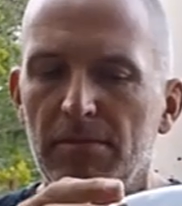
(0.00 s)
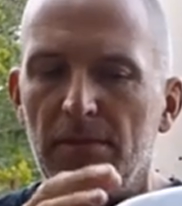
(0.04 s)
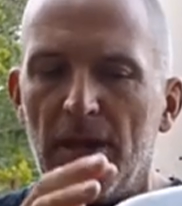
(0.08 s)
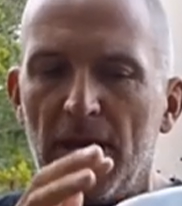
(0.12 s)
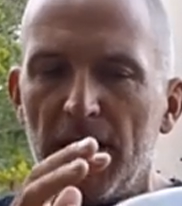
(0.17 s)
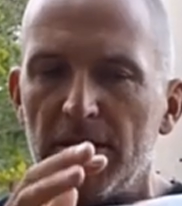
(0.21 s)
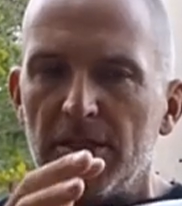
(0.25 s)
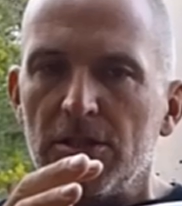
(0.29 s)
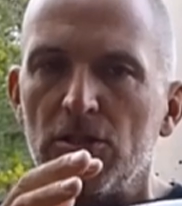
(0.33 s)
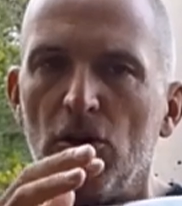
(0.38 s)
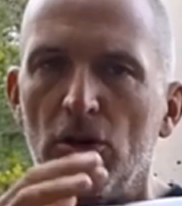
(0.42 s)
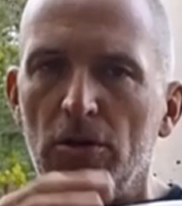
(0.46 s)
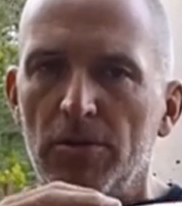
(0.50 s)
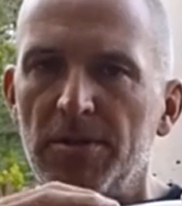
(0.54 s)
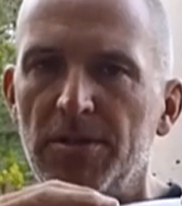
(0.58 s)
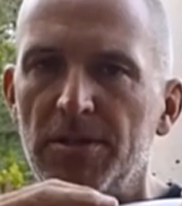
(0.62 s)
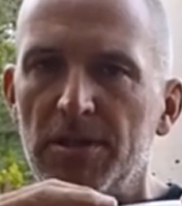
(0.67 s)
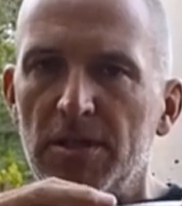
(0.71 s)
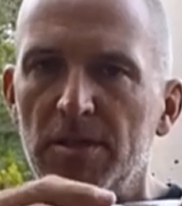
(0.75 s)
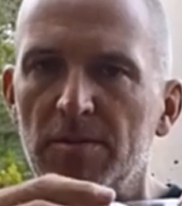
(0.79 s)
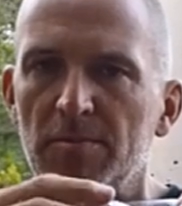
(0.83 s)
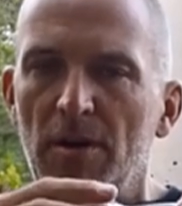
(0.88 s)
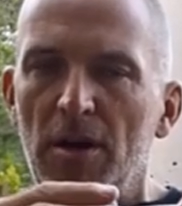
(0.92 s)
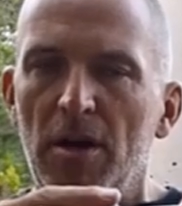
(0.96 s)
I saw with
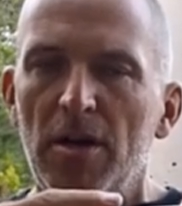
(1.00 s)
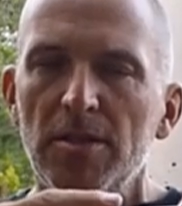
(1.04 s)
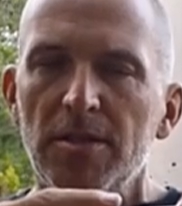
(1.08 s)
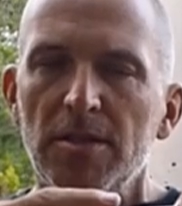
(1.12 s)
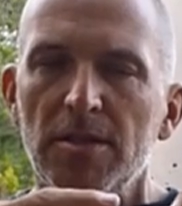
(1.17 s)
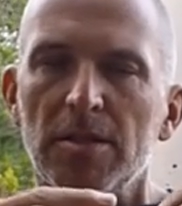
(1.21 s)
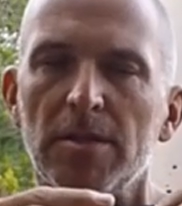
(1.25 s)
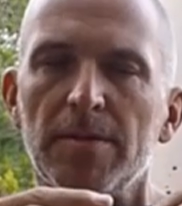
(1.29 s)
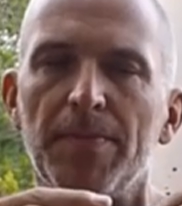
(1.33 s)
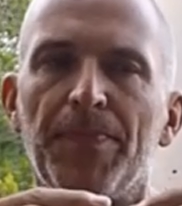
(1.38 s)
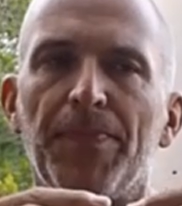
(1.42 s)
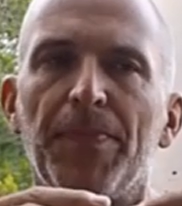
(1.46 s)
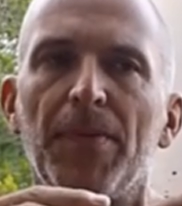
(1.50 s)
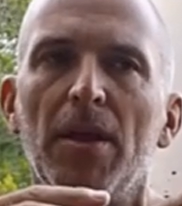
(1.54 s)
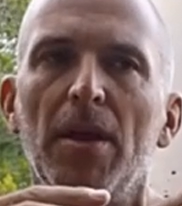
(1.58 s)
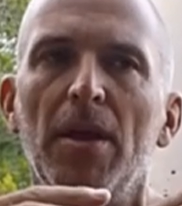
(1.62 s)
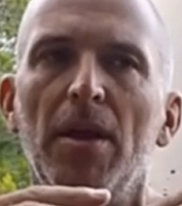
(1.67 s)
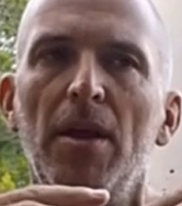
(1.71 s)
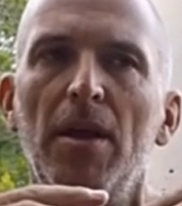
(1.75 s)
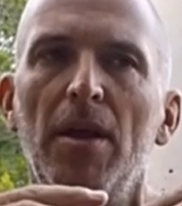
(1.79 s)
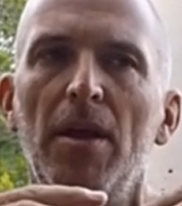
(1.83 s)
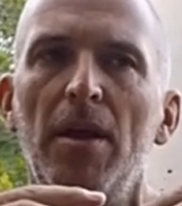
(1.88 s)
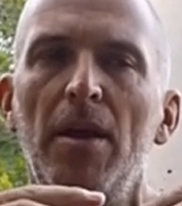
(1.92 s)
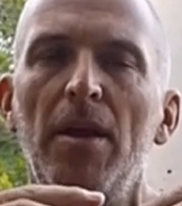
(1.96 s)
these masks,
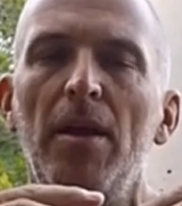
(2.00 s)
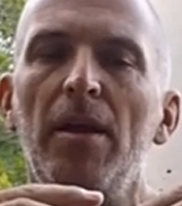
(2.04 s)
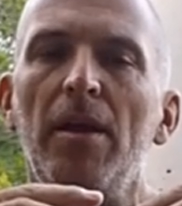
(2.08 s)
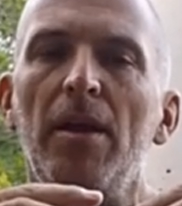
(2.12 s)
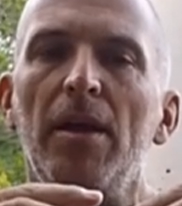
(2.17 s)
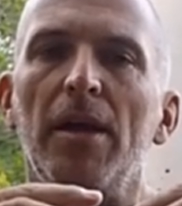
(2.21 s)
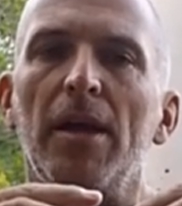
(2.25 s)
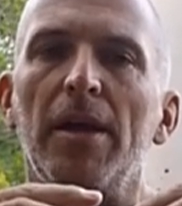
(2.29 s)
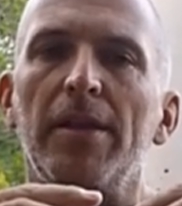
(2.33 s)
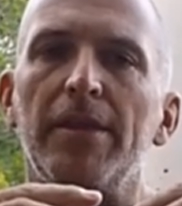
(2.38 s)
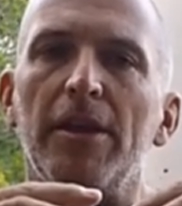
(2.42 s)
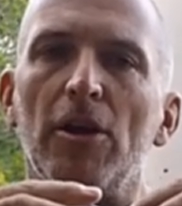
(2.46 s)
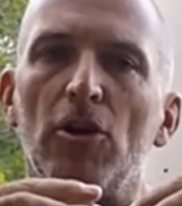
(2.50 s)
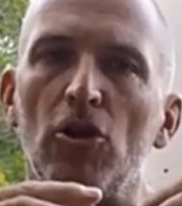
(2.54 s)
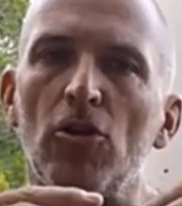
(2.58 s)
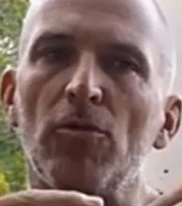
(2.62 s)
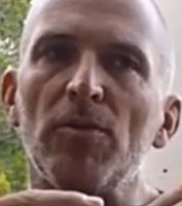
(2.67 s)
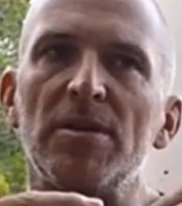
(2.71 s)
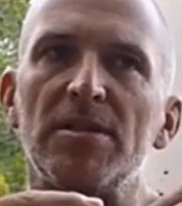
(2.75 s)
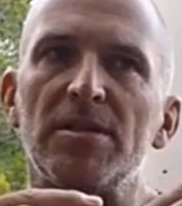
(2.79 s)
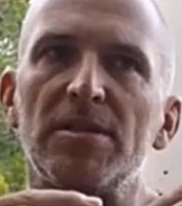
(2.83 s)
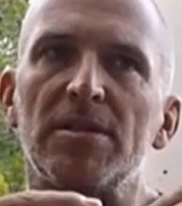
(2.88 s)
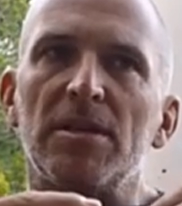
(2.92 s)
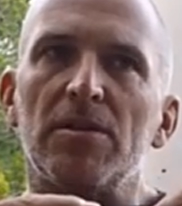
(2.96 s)
and they
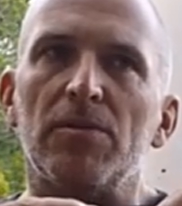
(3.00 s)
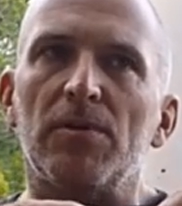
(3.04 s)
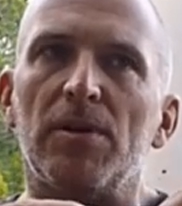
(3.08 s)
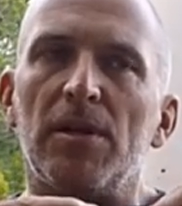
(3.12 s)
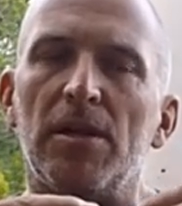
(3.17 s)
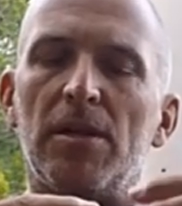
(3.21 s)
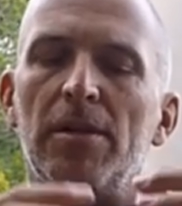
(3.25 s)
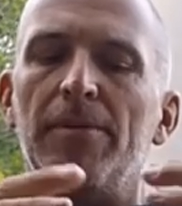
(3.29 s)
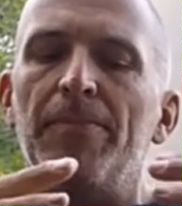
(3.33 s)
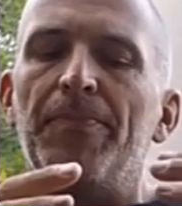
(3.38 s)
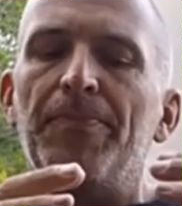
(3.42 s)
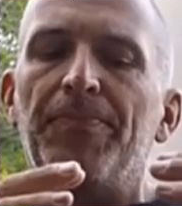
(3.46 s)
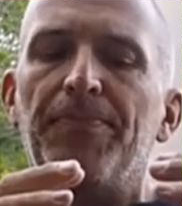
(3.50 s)
always said, well,